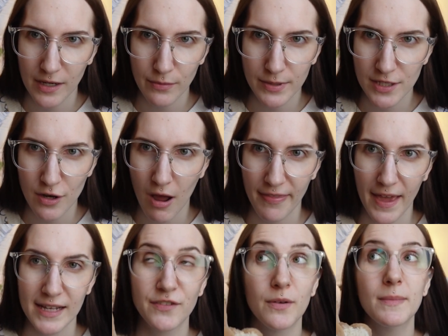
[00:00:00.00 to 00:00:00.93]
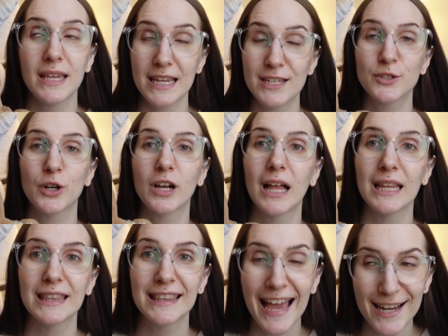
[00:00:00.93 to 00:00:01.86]
It was not that. It's from the Easter
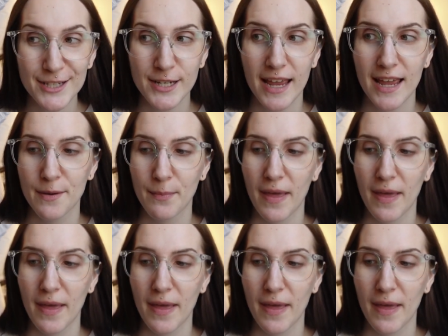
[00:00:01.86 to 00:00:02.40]
collection,